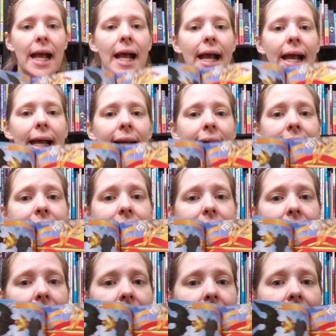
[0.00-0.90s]
it
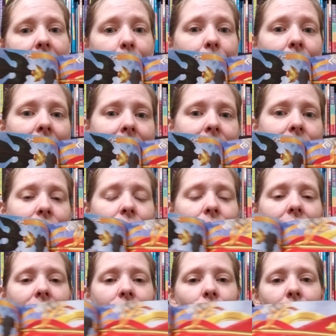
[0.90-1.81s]
is like a
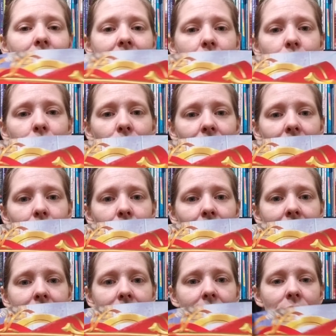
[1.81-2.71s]
puzzle and you get to put the
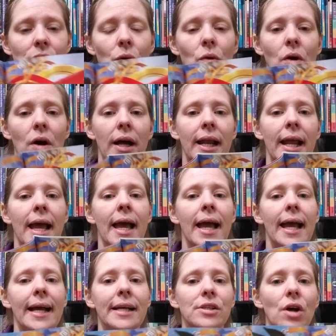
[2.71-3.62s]
pieces on.
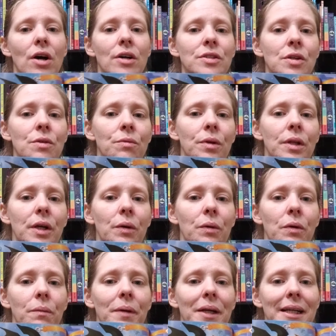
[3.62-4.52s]
It's also really
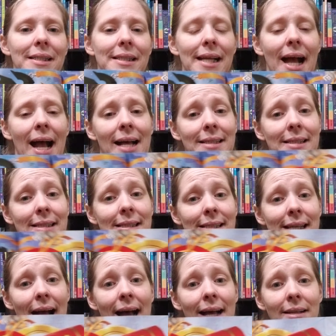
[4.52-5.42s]
cool because it has
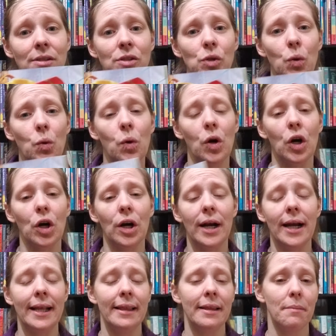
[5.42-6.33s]
stats,
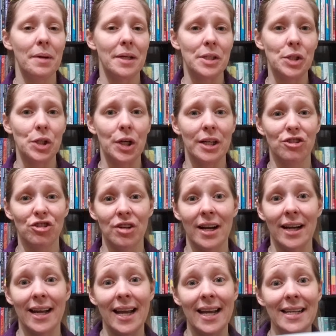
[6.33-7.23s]
or in the monster
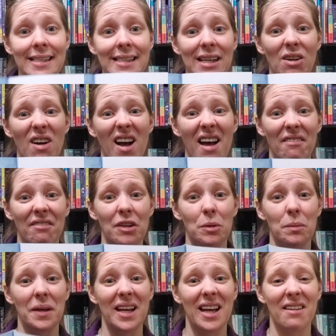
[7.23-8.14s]
truck case, it'll have a
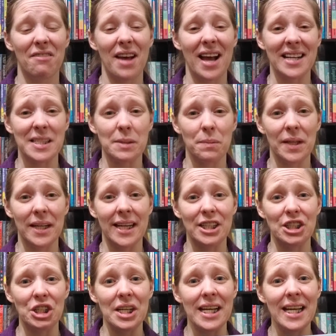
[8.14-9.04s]
little bit of
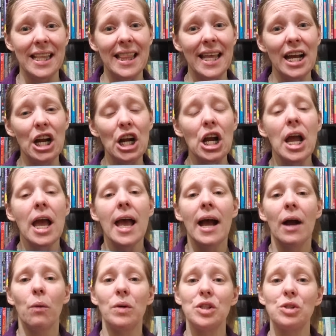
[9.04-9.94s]
explanation in there.
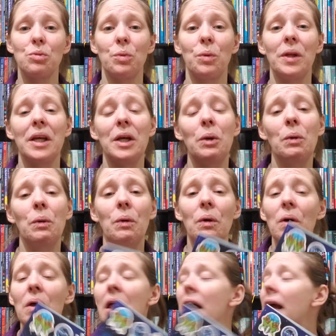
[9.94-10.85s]
And what's really
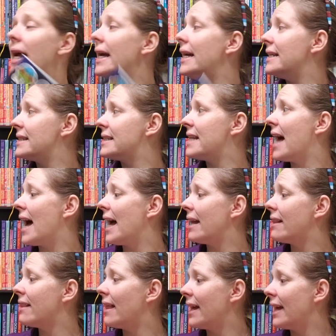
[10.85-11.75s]
cool is
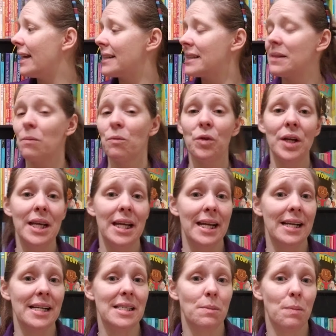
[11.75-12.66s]
that they get some
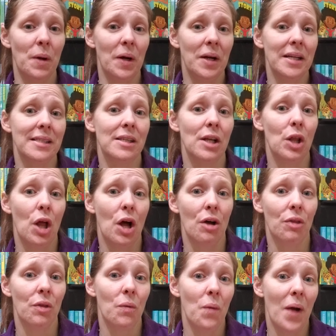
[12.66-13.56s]
reading experience
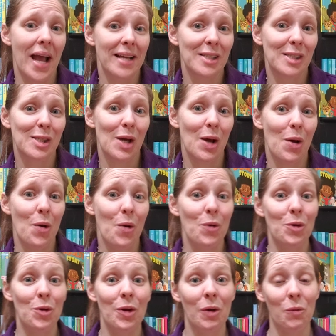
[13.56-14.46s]
along the way.
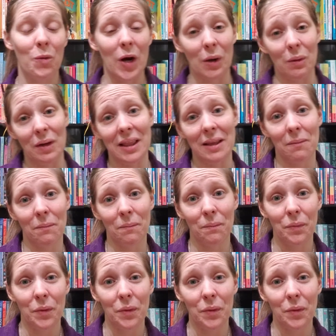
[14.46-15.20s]
So you can work with them